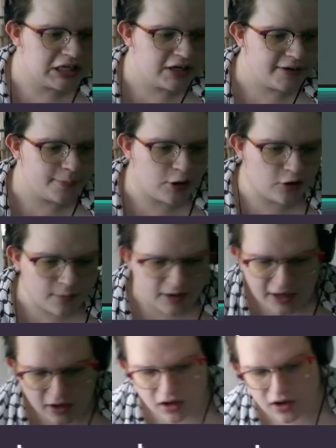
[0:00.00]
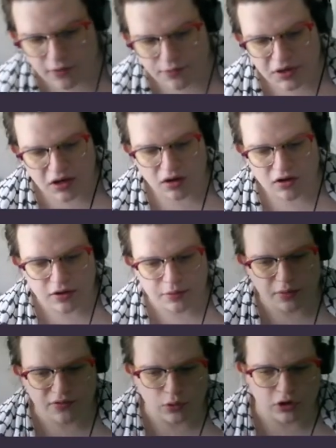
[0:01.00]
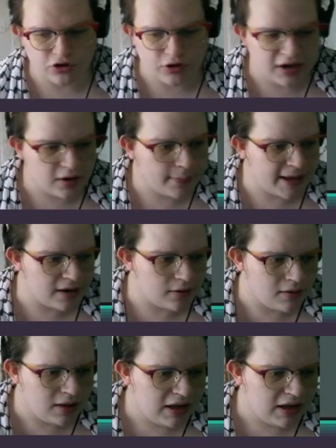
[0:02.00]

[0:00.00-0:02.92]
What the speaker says: Your Pokemon are recalled before a trainer battle